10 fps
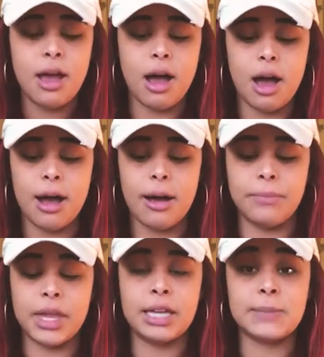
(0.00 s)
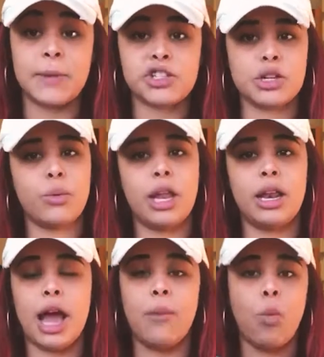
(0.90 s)
Especially
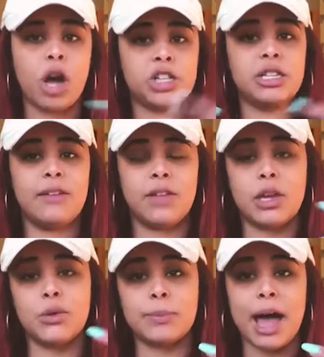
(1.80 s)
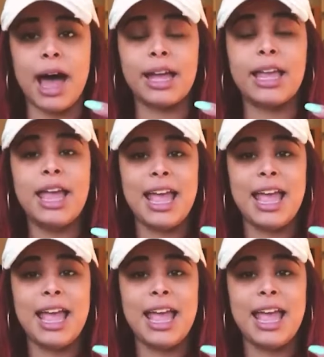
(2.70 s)
when I'm watching the videos back